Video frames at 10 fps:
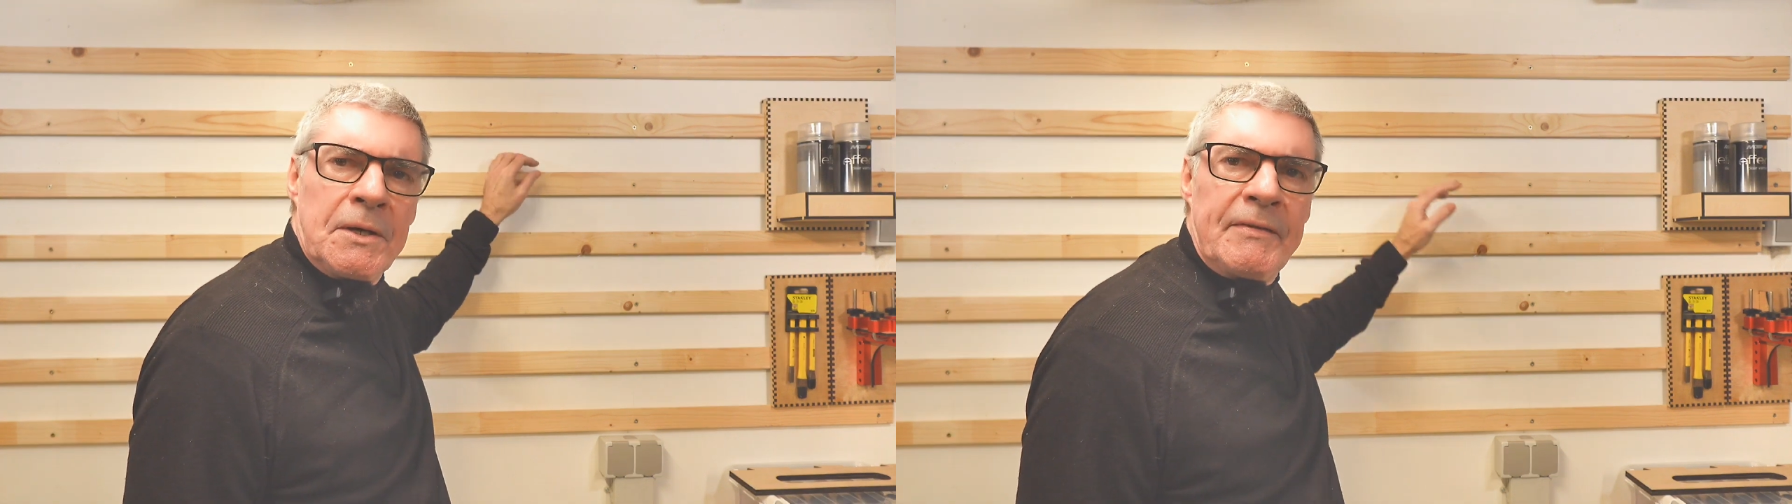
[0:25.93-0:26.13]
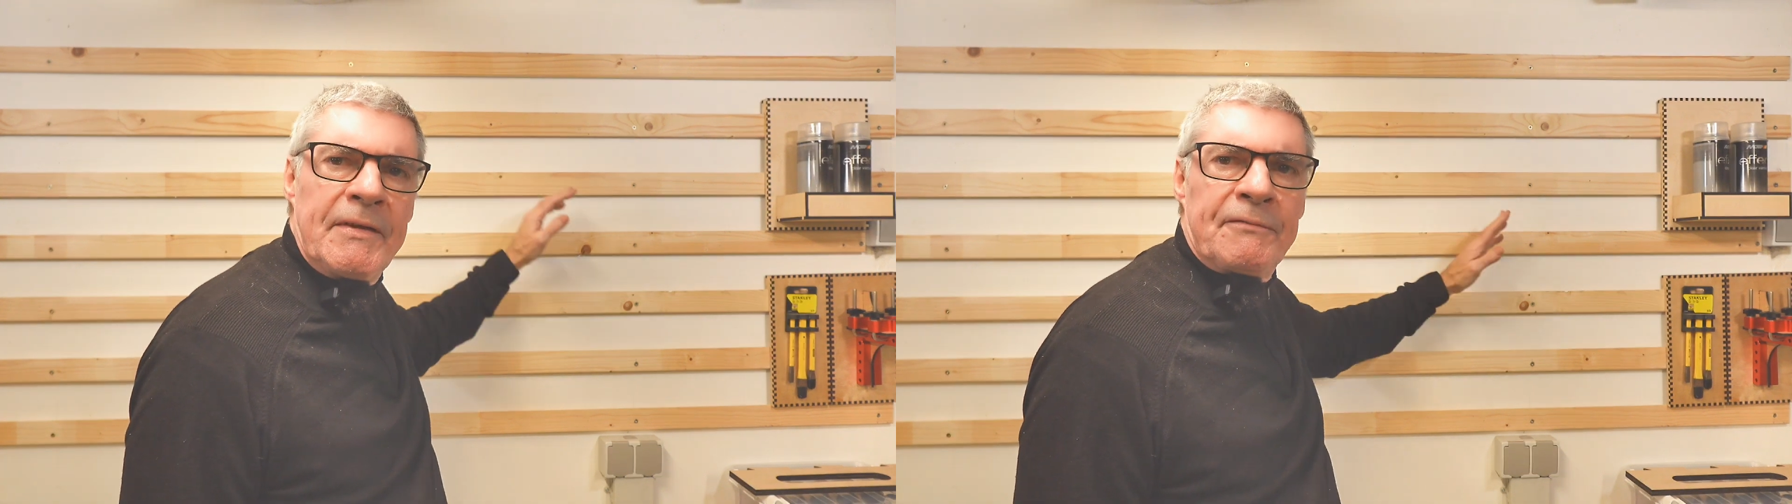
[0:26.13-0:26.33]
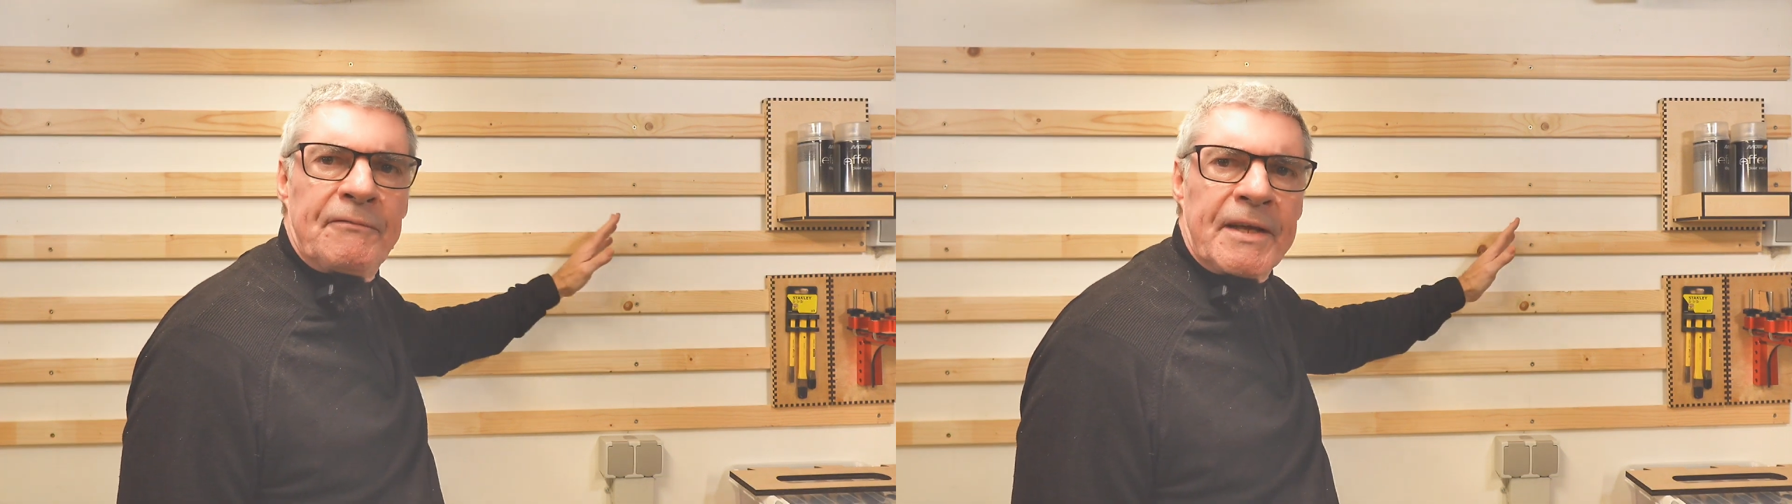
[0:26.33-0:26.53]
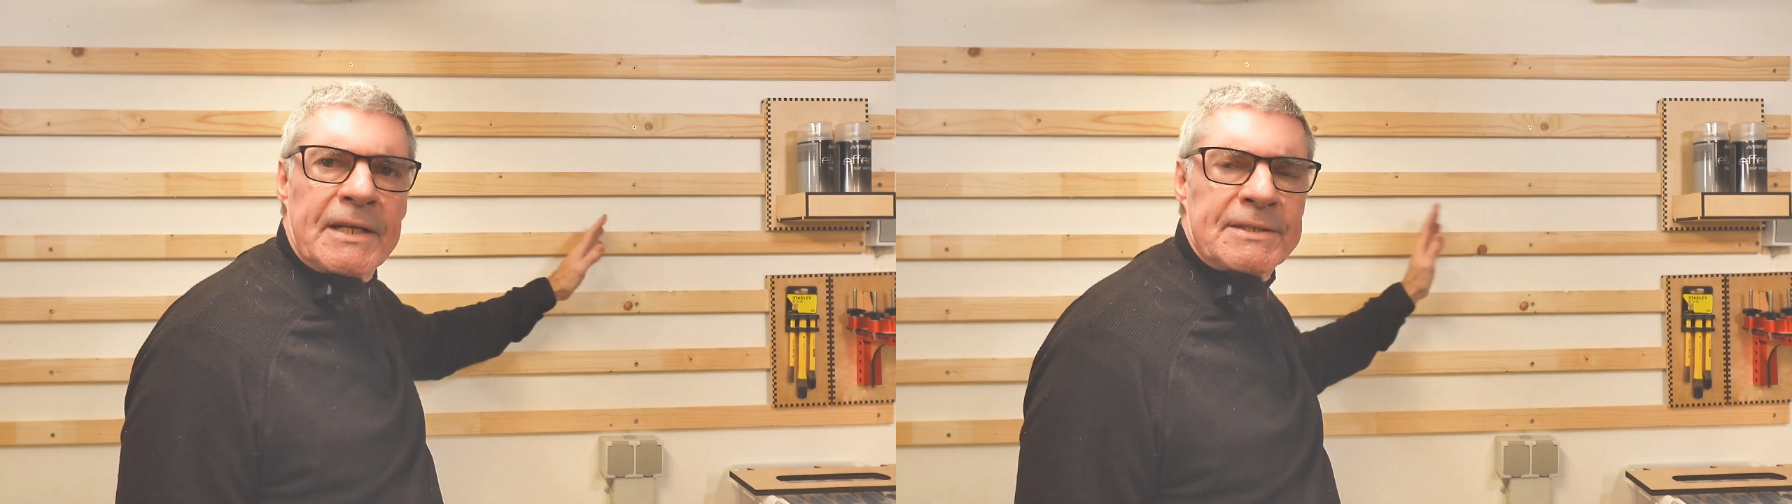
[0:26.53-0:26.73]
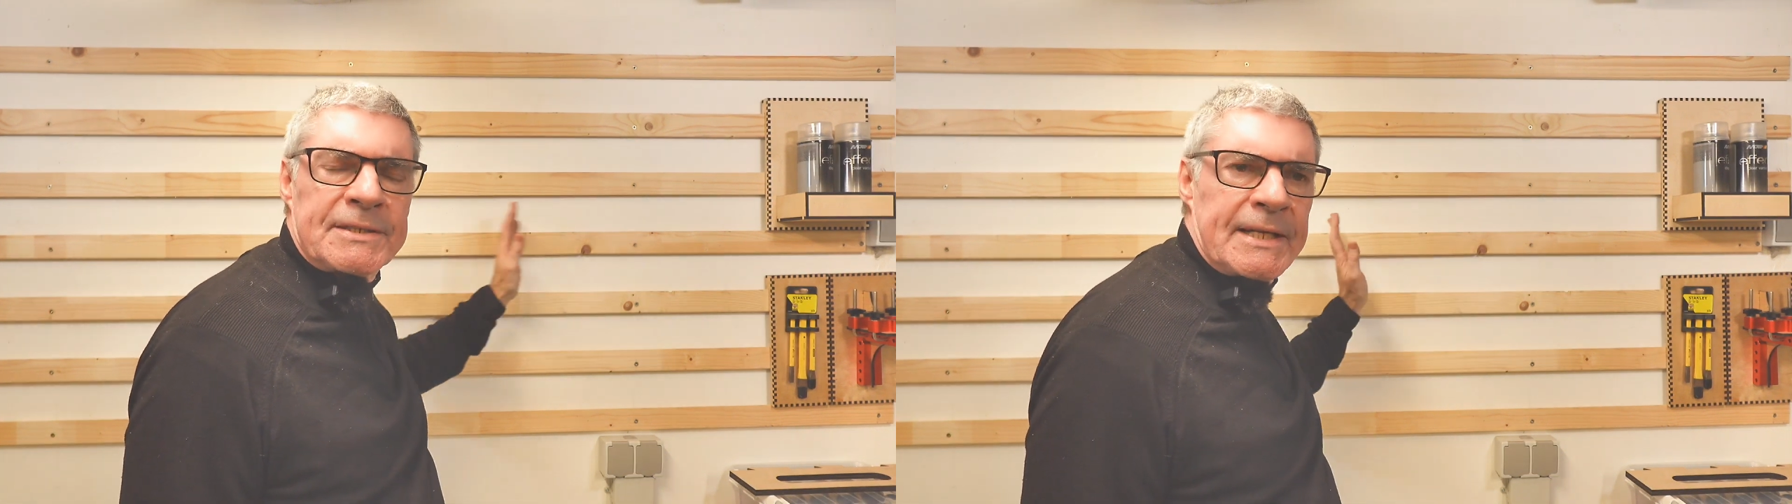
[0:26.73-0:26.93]
And they're
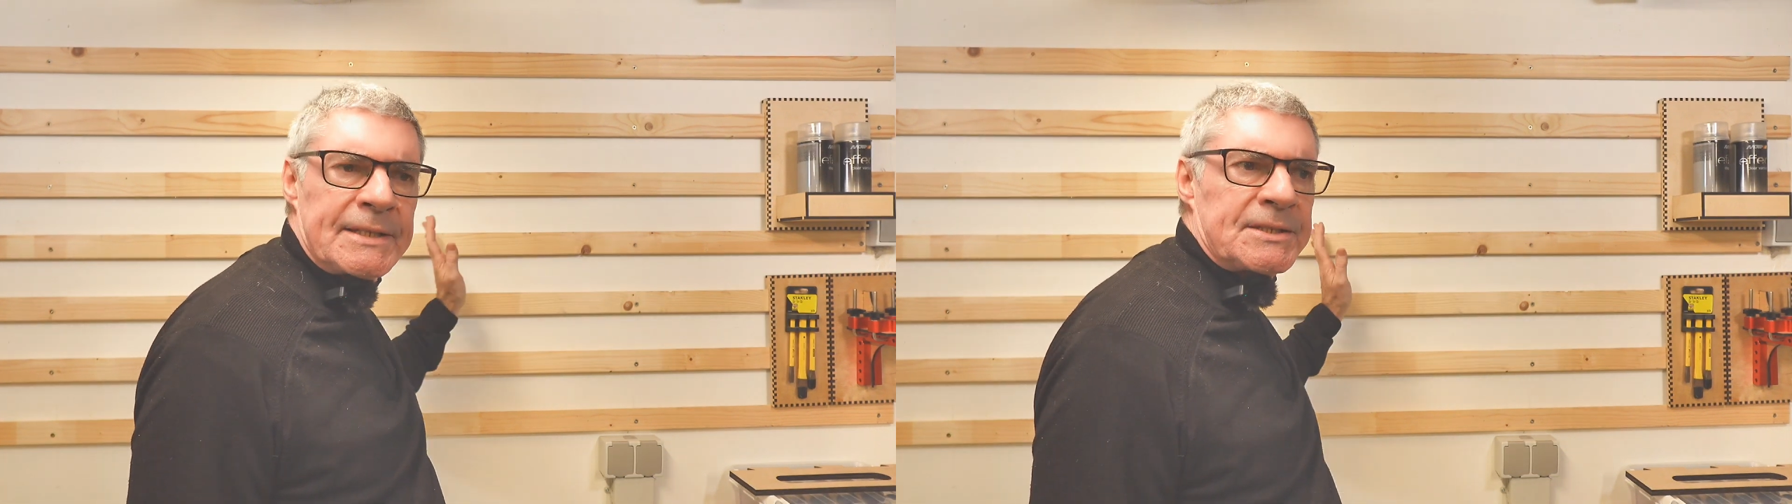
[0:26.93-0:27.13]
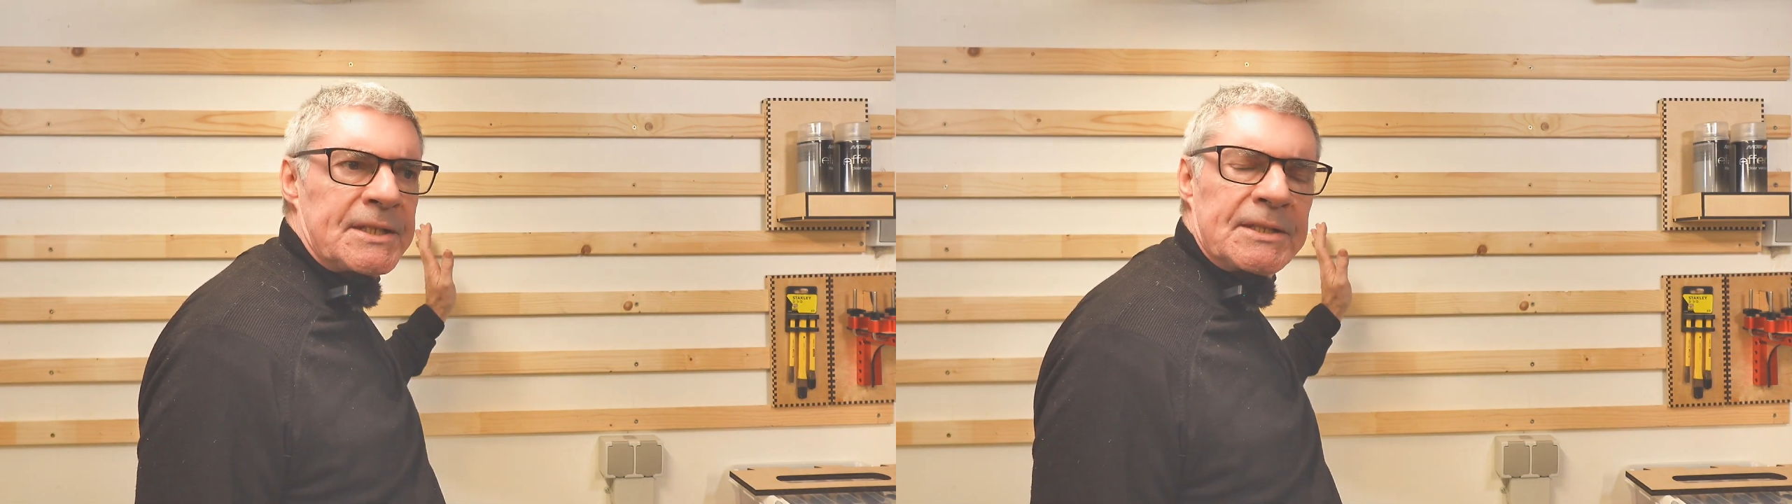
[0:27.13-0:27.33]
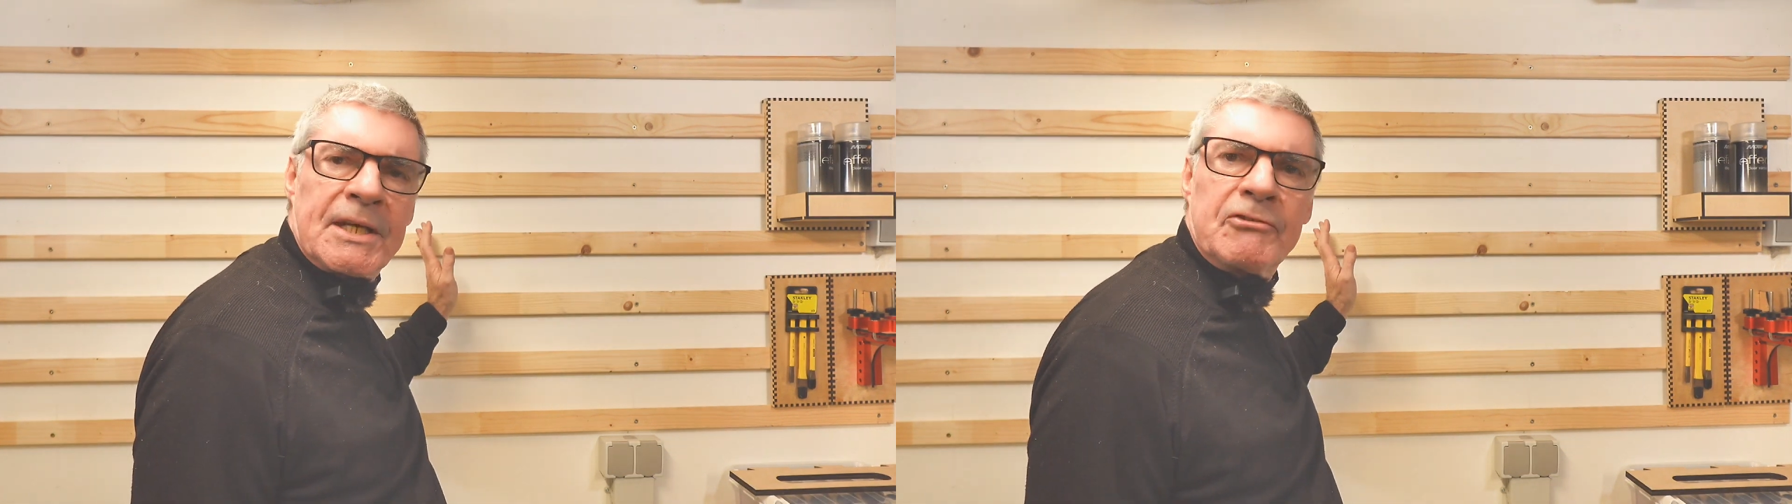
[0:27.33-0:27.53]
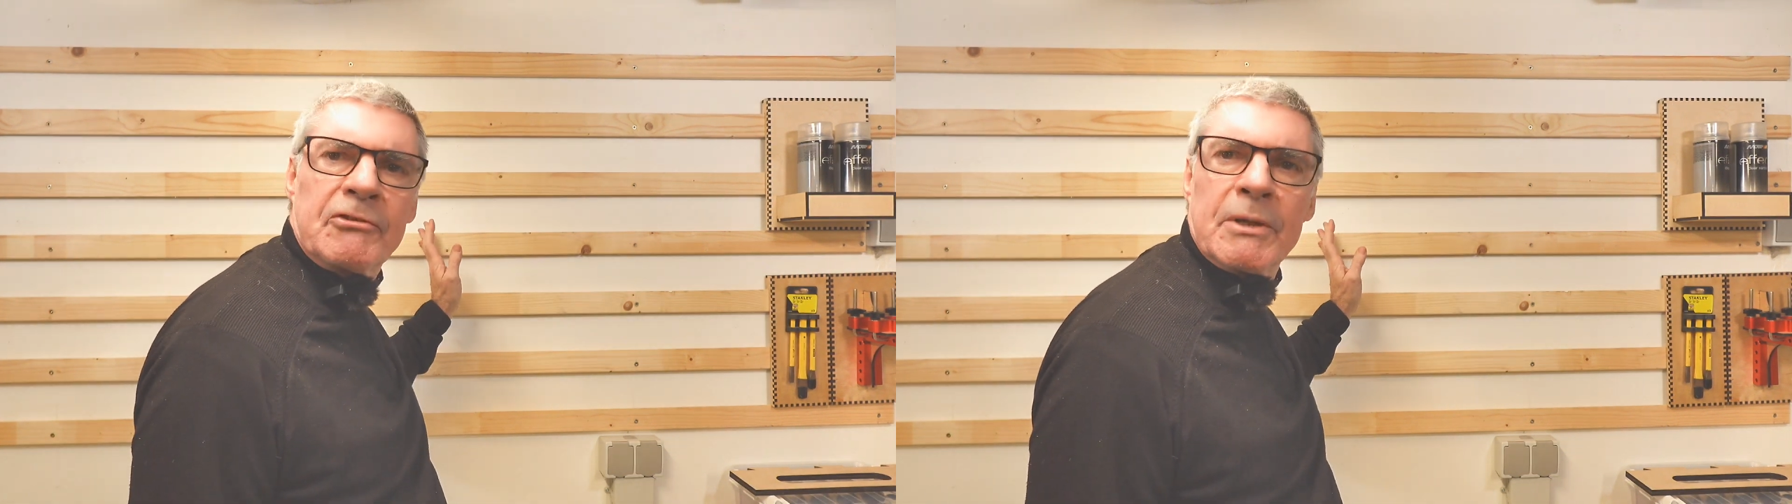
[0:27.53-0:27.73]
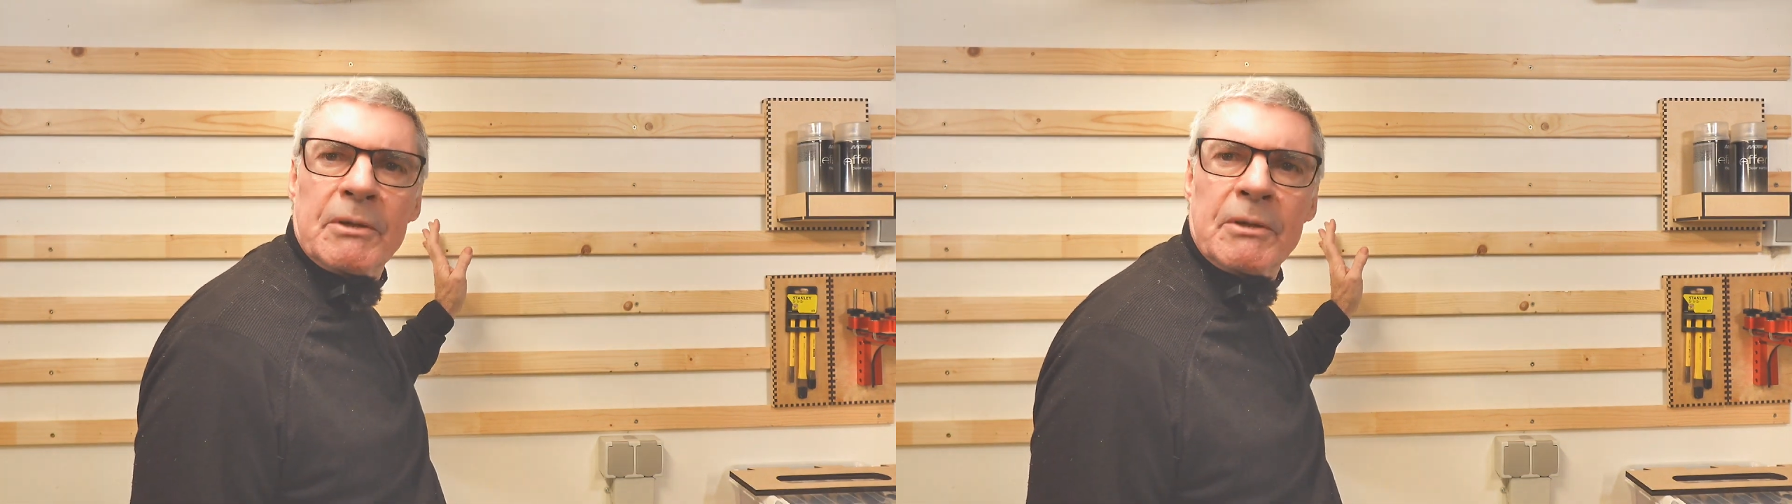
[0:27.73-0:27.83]
fixed at 600